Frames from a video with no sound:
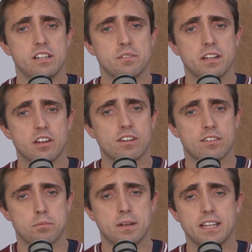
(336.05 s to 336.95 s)
in a minute to
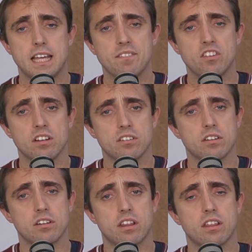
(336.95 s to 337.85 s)
chat about the imaging
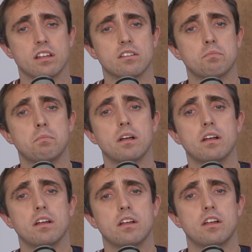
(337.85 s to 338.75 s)
side of things, but